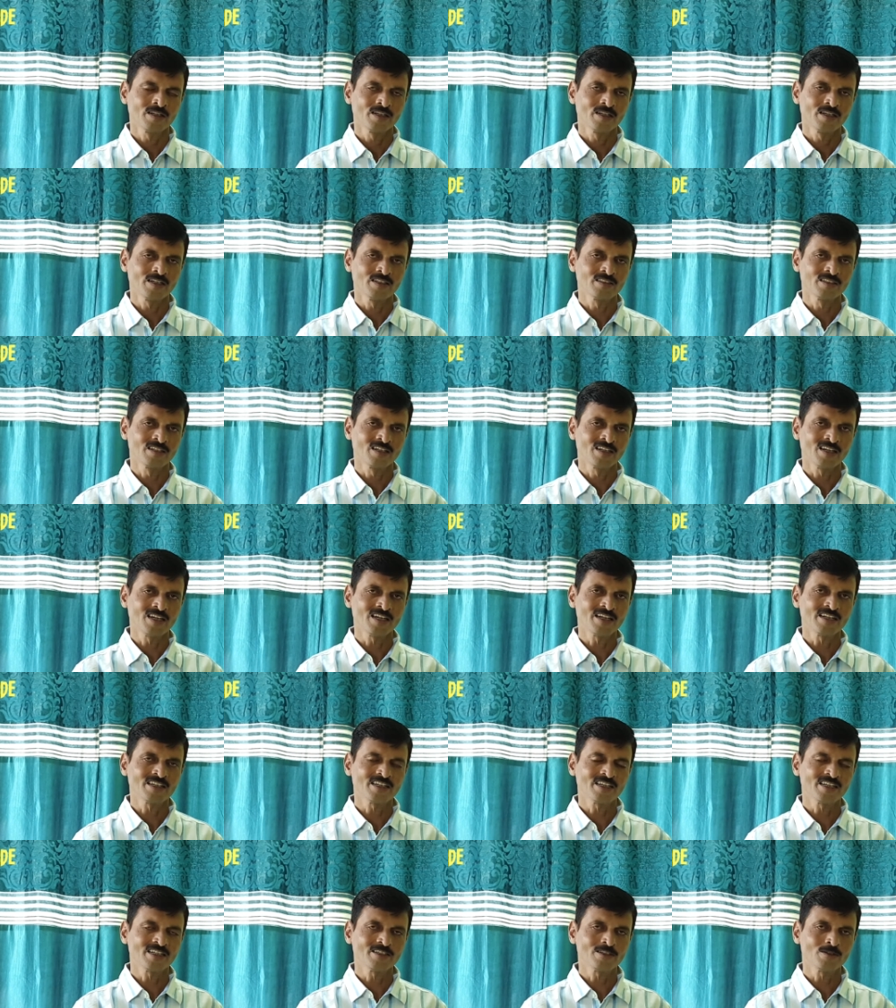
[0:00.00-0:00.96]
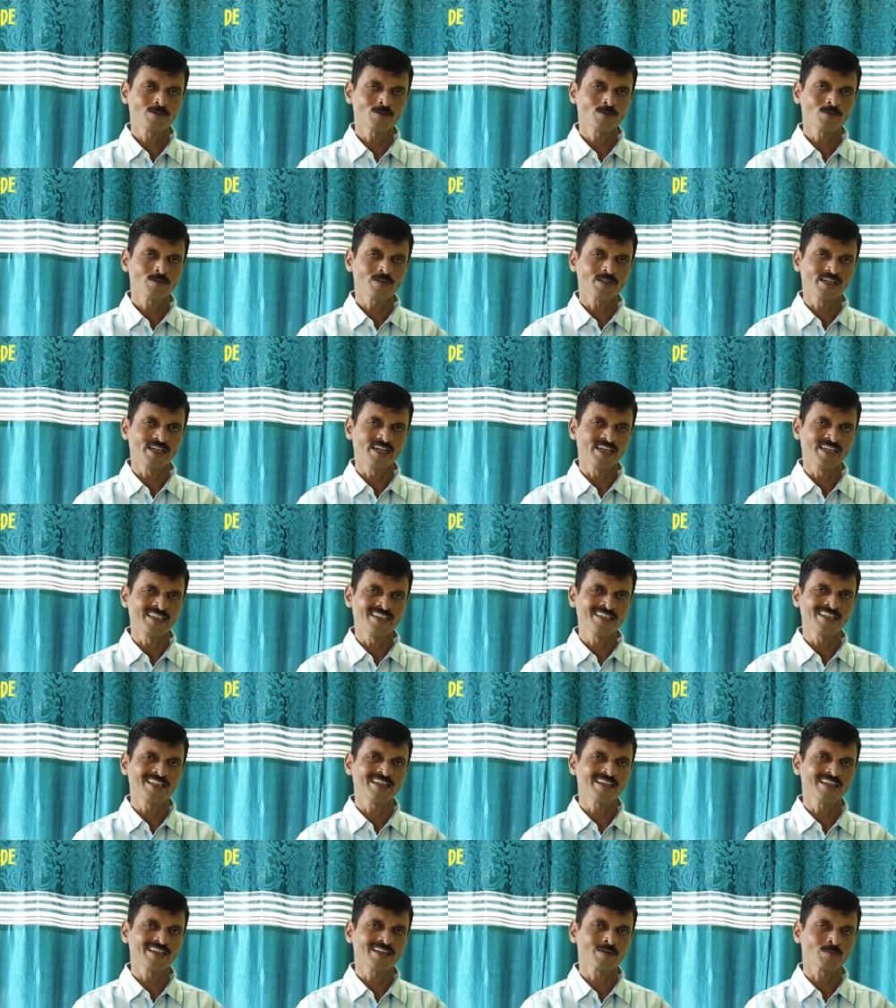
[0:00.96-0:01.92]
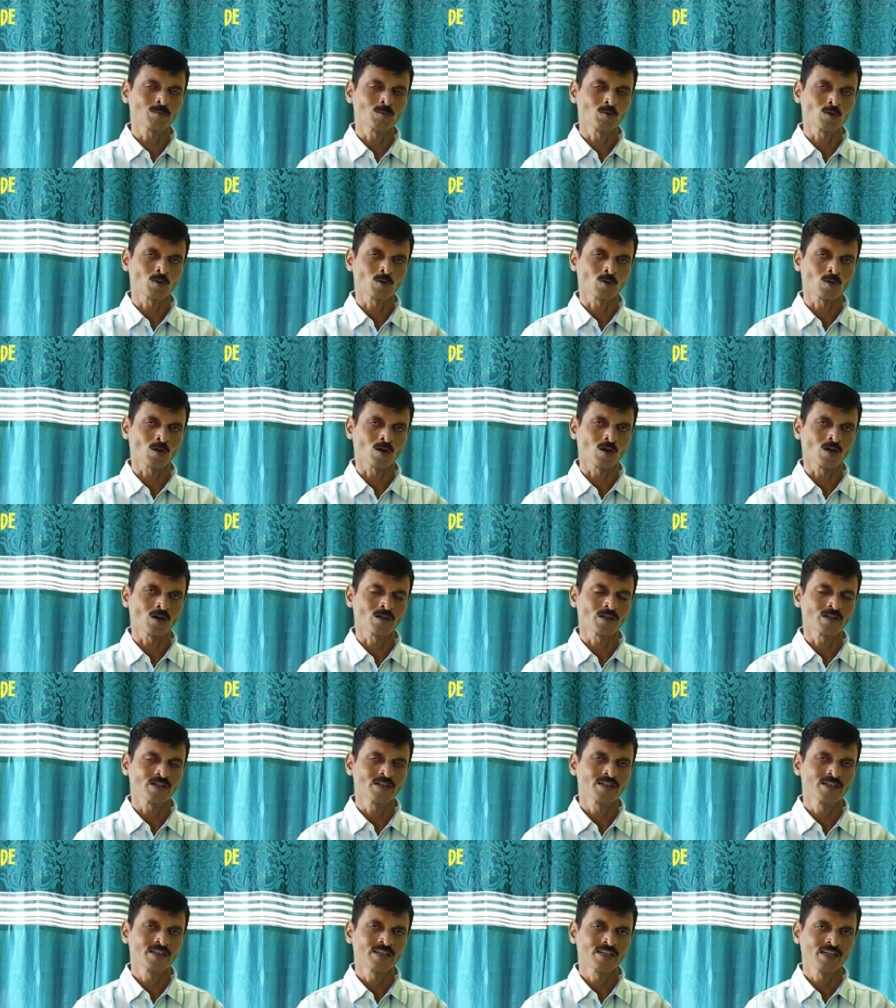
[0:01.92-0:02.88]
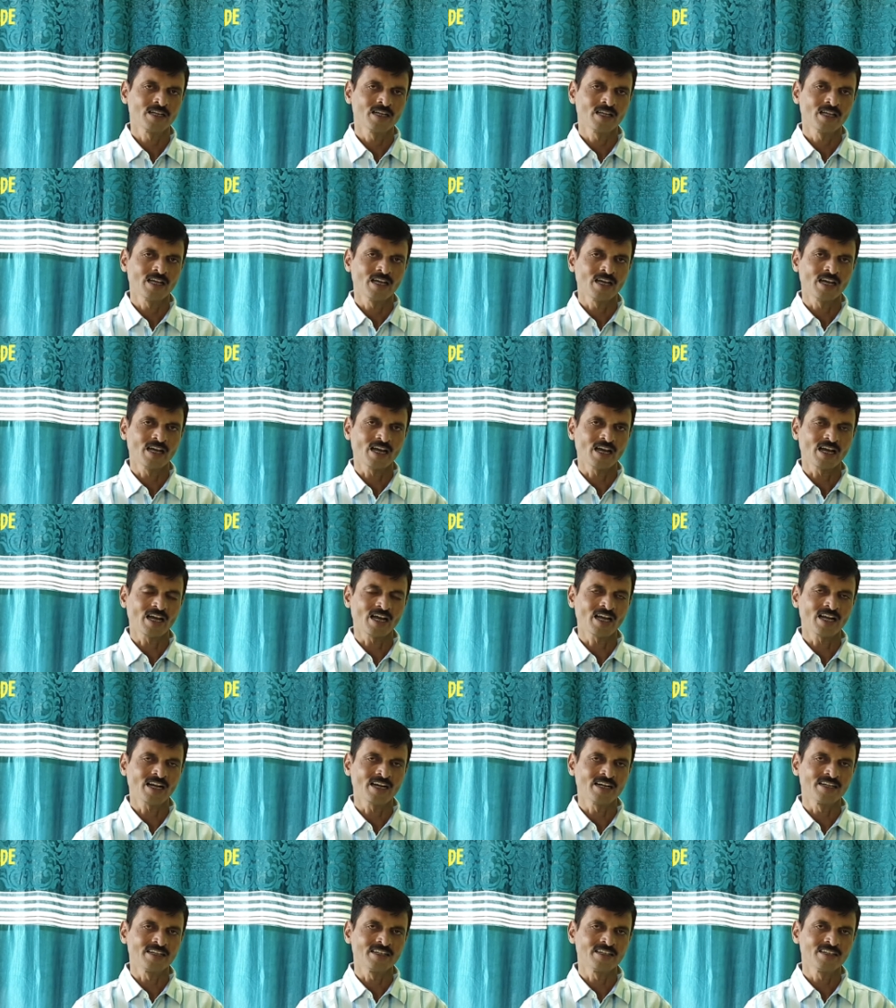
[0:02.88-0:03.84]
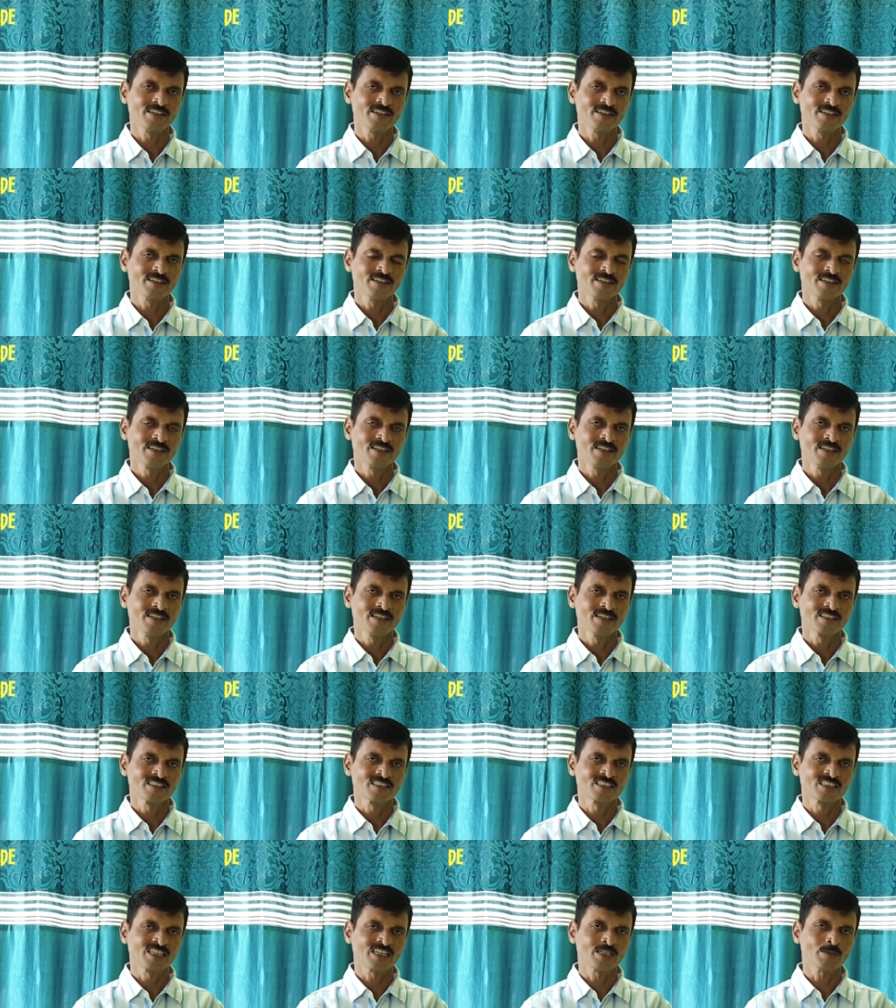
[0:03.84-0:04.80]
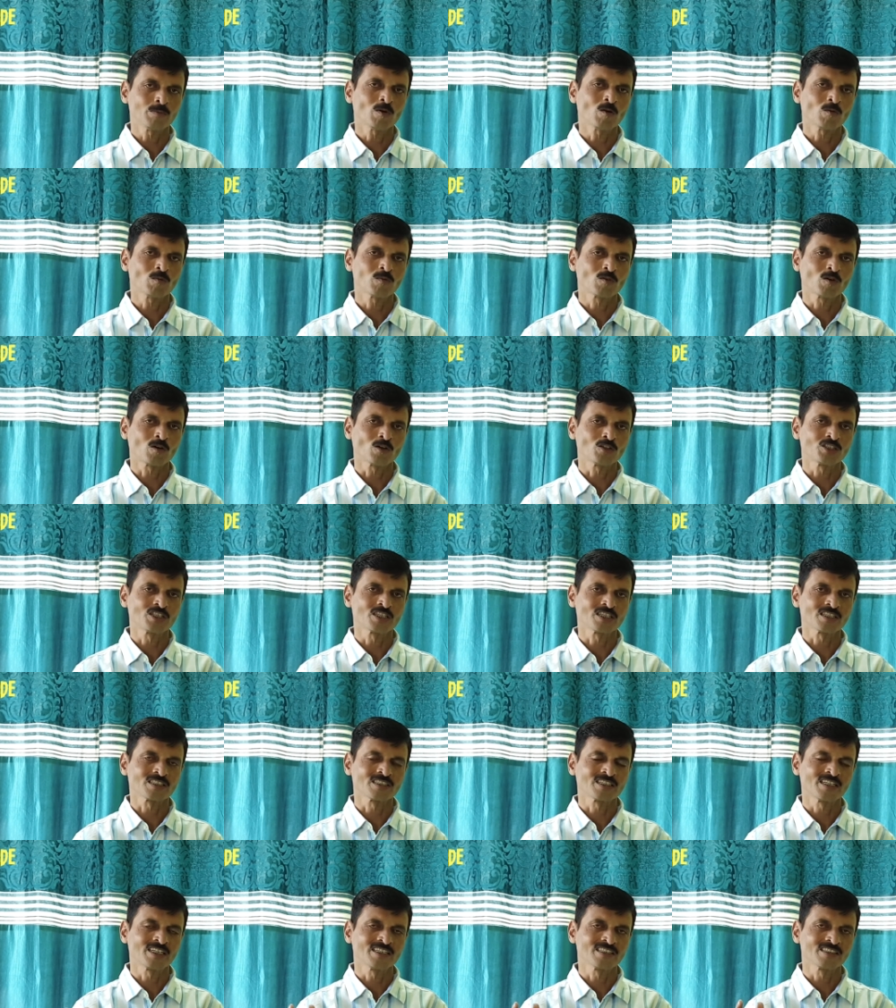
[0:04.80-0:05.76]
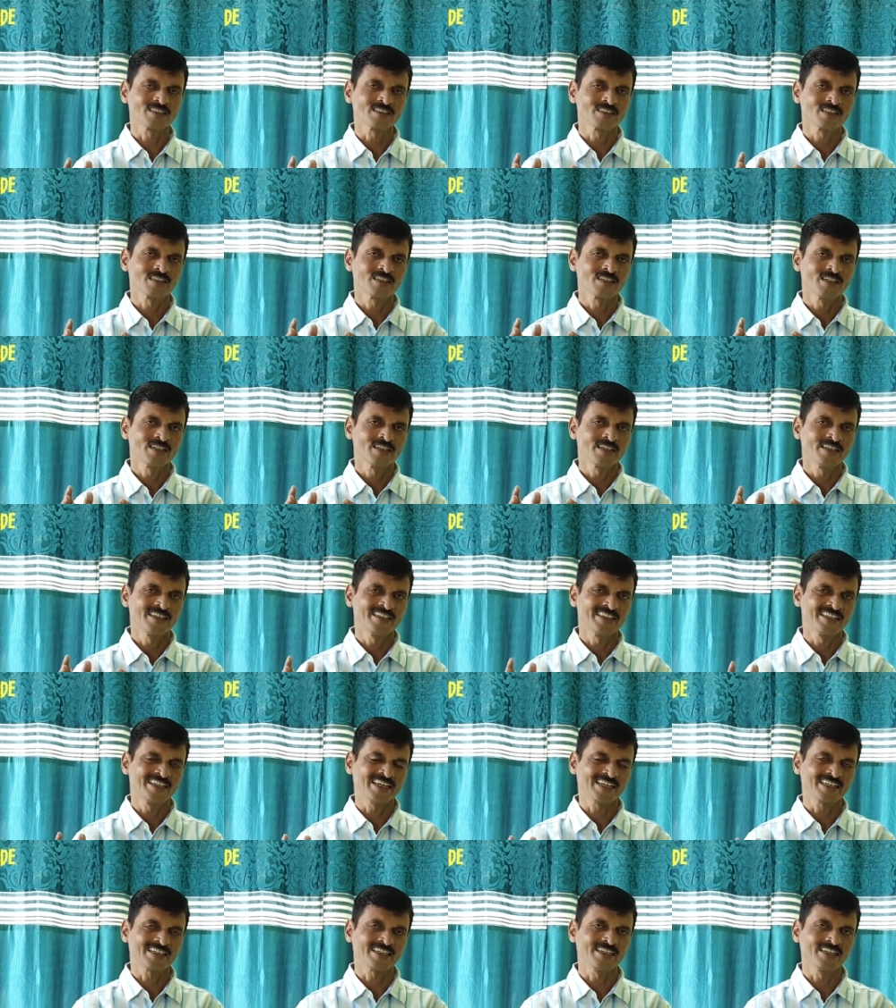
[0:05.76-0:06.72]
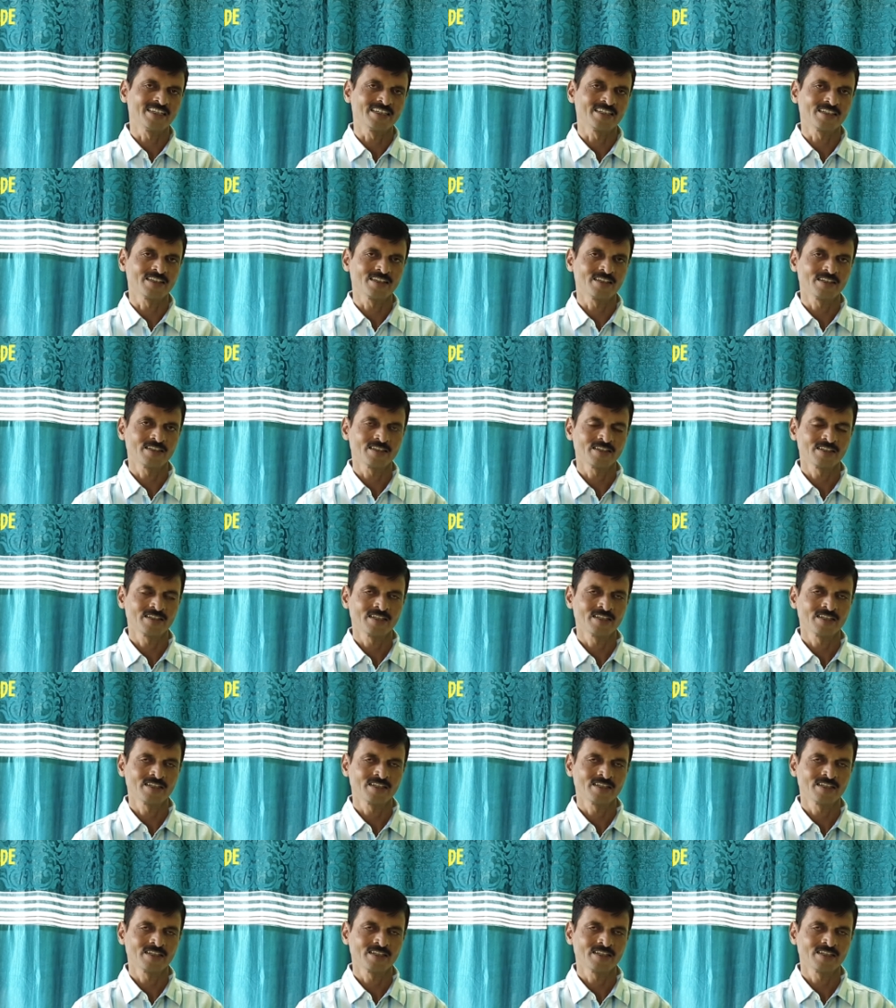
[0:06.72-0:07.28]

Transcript: is related to interior monologue and stream of consciousness technique.